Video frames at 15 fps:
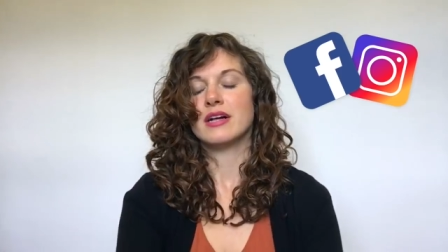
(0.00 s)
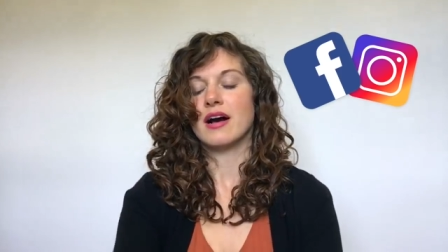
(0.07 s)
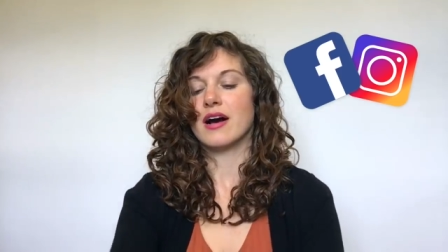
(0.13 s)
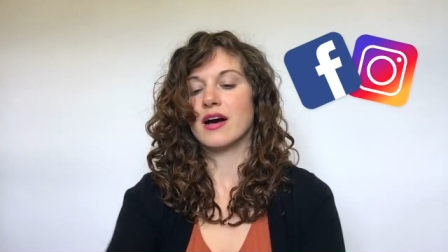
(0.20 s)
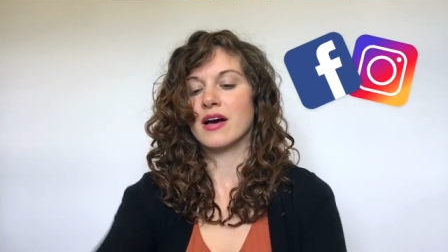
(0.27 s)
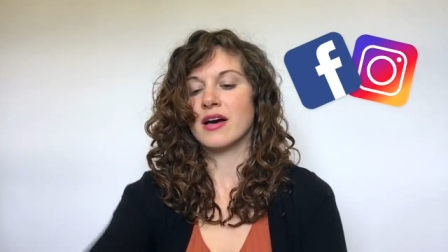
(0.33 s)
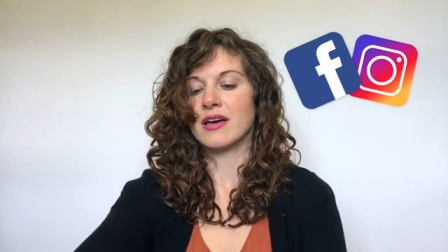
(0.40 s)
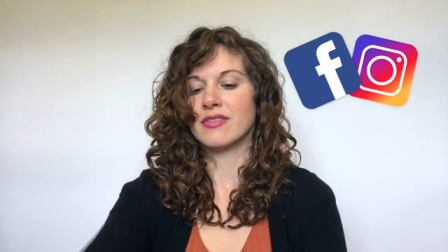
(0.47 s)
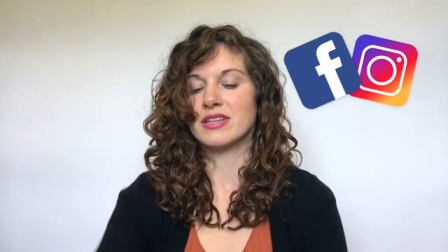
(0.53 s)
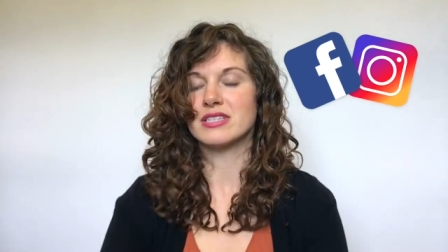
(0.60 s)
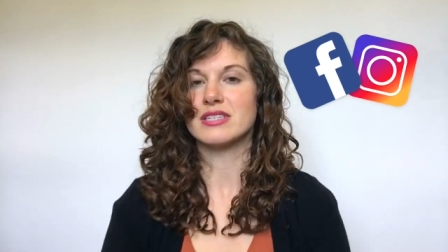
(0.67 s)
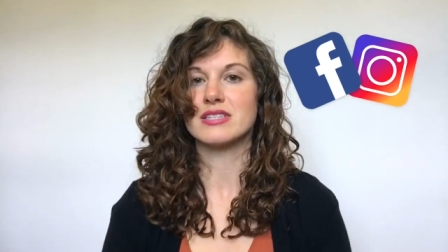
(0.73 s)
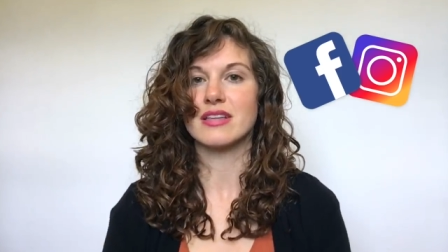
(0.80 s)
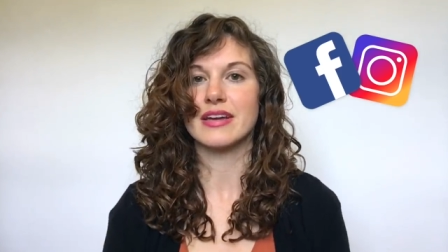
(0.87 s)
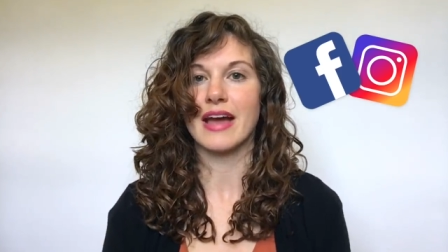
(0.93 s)
And
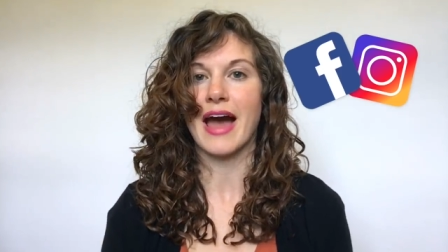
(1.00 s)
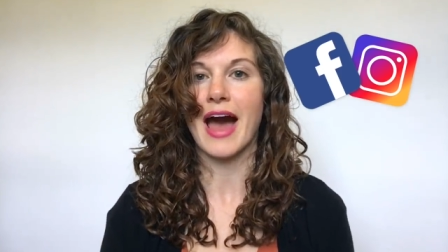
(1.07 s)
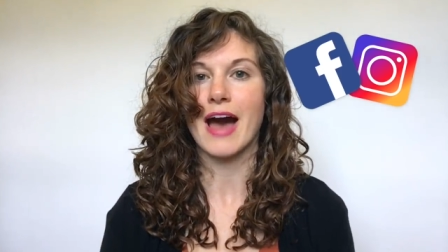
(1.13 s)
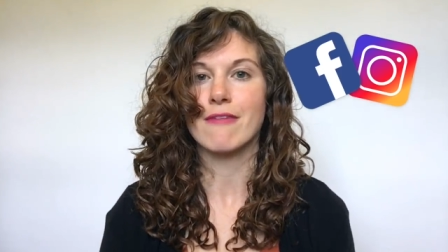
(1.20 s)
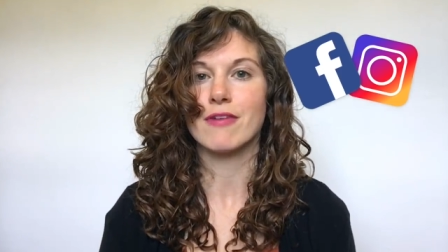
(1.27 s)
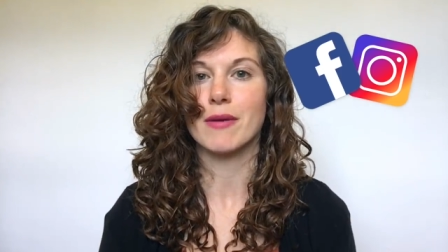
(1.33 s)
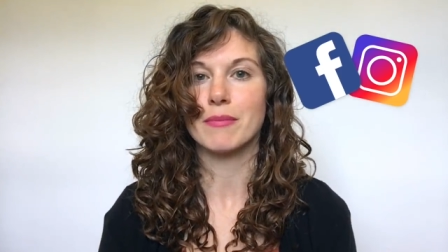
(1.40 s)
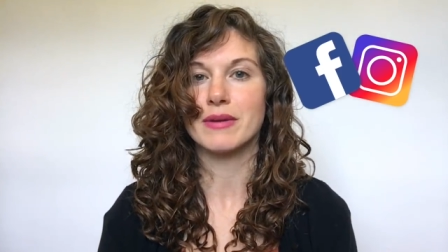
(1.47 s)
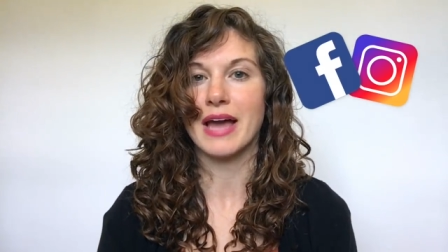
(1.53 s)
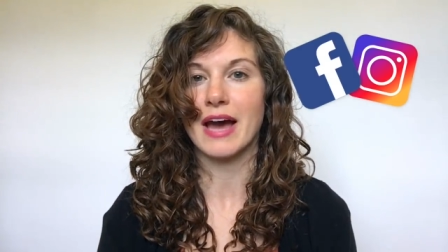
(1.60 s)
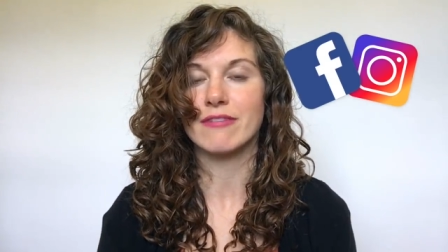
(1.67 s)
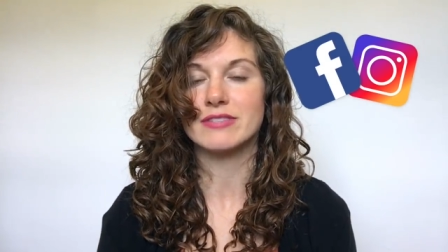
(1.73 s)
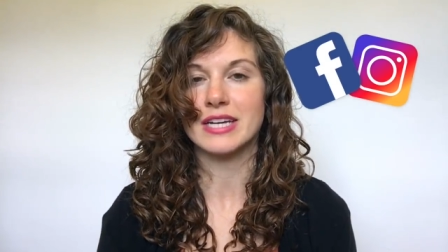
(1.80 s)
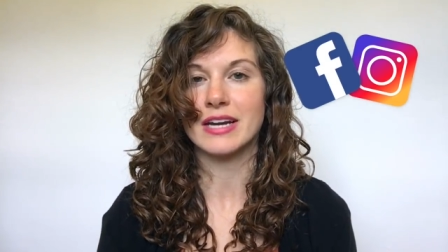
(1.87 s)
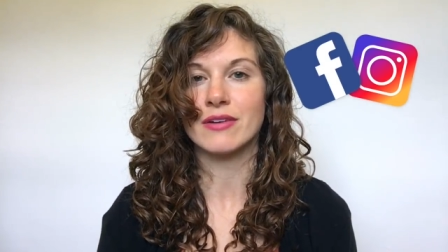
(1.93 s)
this is like a half up and
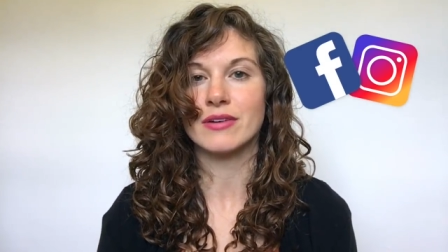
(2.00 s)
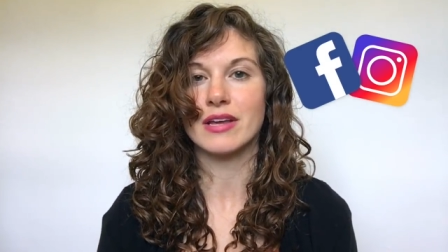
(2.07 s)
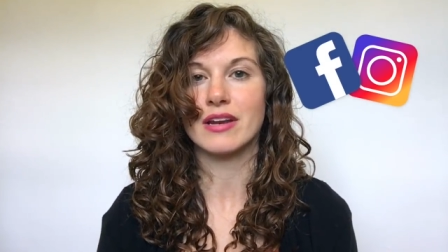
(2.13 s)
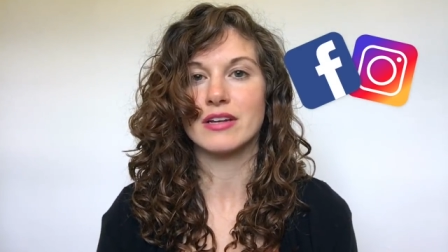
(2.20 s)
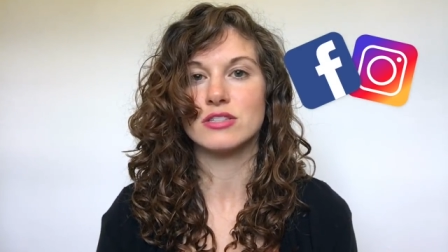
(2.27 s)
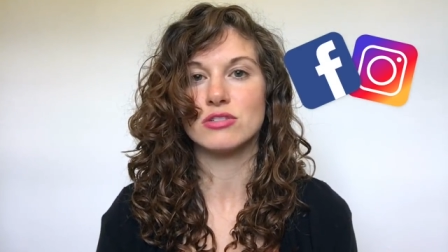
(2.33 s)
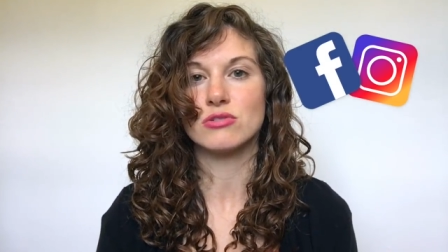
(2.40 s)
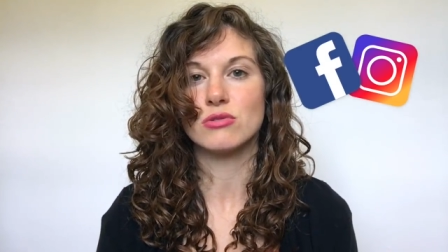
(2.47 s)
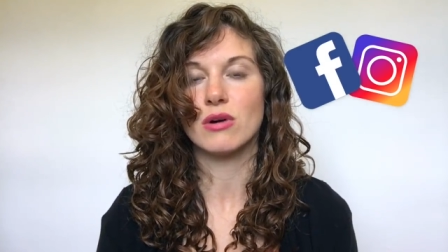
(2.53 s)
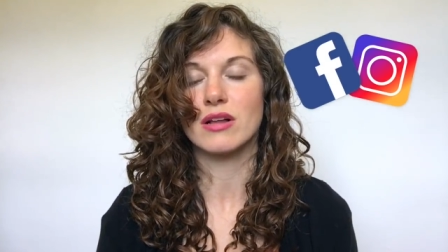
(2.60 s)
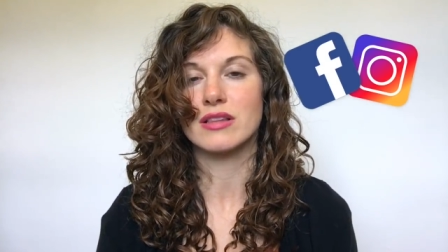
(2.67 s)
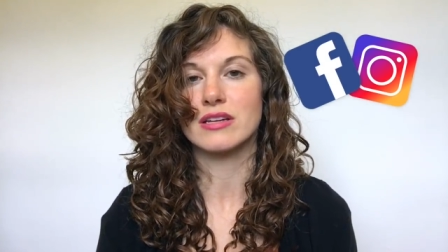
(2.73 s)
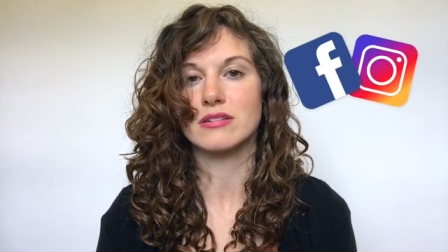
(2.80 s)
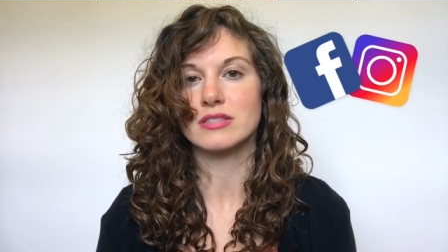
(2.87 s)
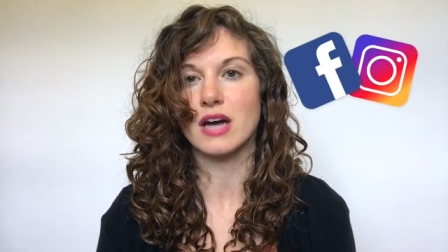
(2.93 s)
half down, and I do a
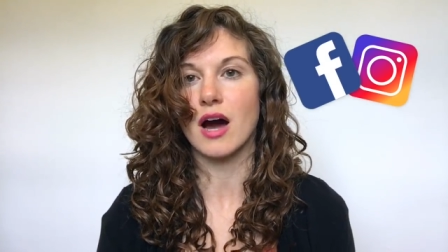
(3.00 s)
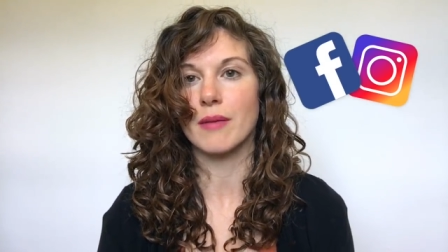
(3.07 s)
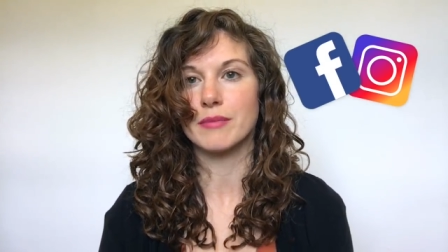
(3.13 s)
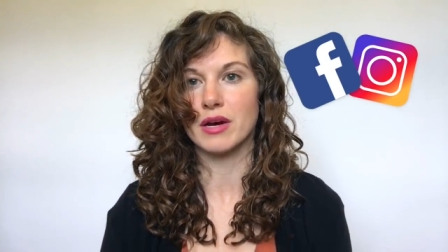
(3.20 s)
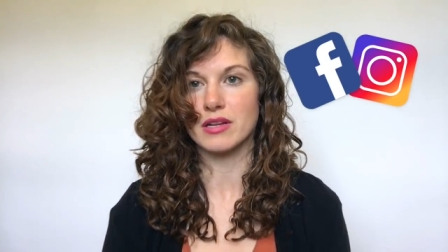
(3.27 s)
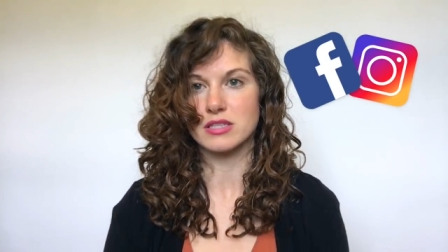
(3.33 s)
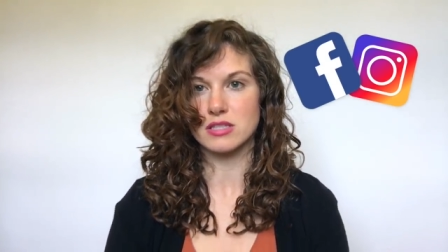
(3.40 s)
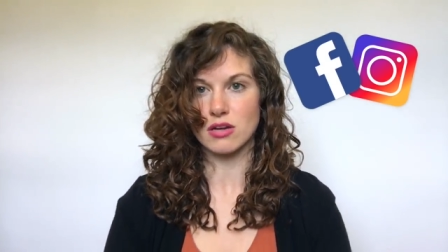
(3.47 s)
little top knot.